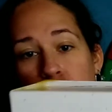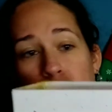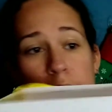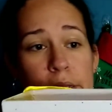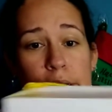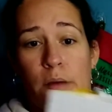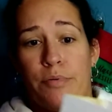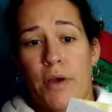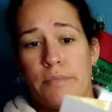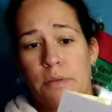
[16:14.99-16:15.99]
And again, I'll
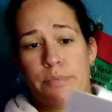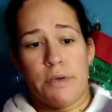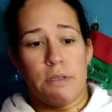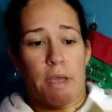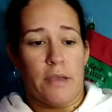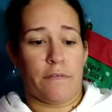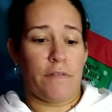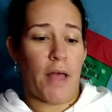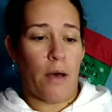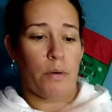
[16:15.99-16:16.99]
probably put like
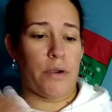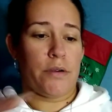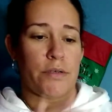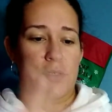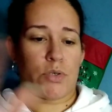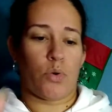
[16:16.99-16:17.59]
flowers